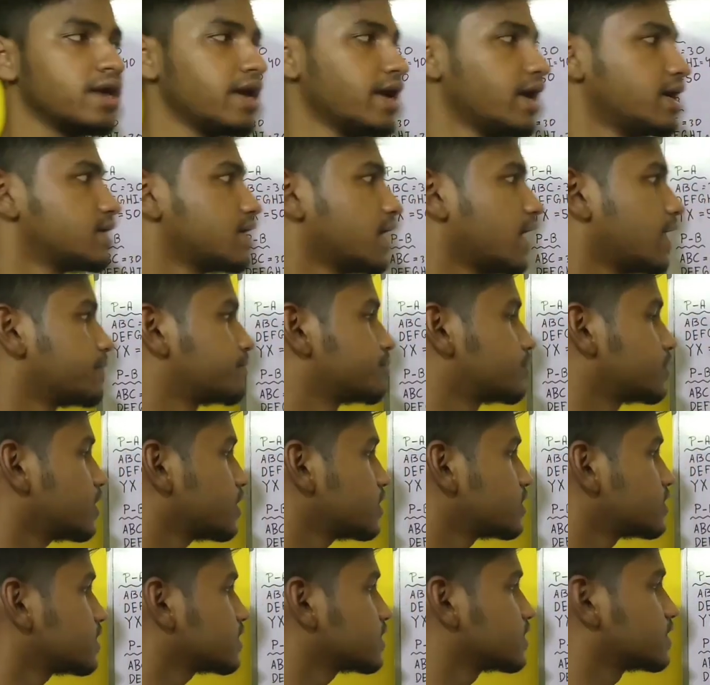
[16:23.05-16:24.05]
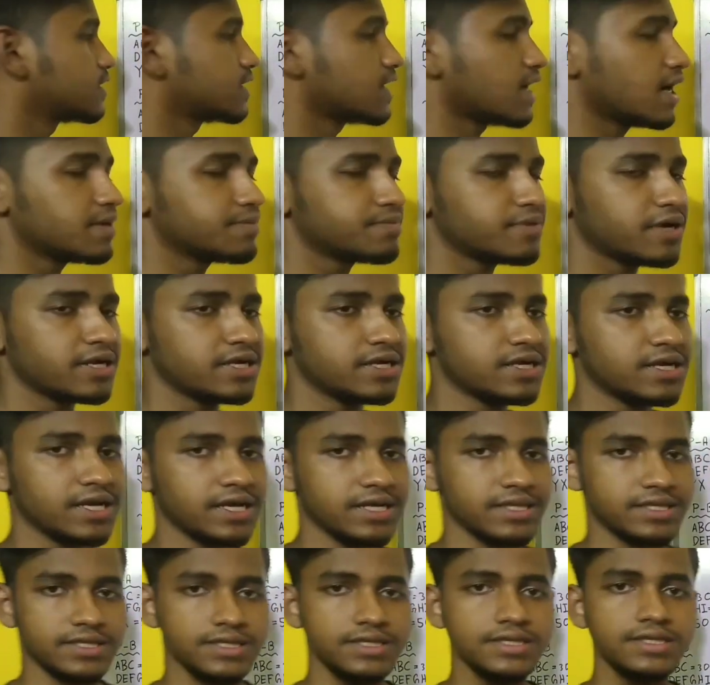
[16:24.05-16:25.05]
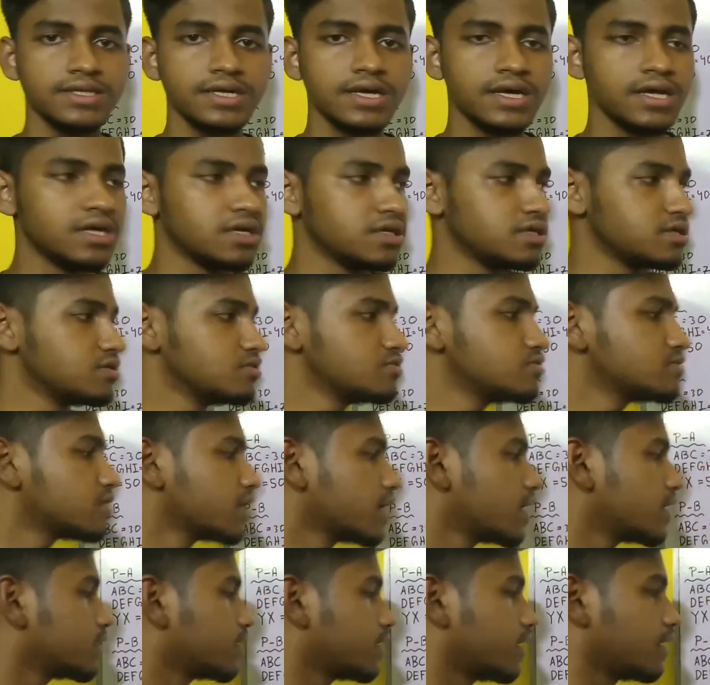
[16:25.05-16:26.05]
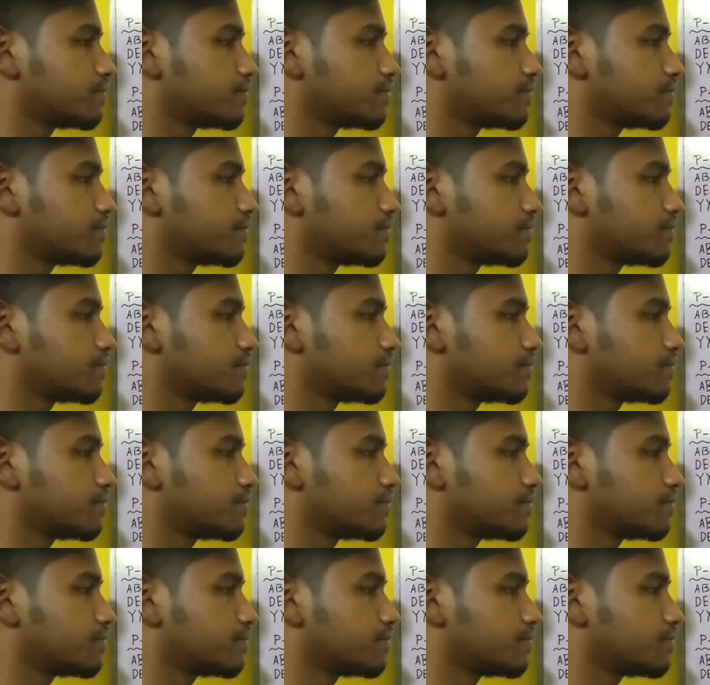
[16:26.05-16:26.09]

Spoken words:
And after the graph analysis you have,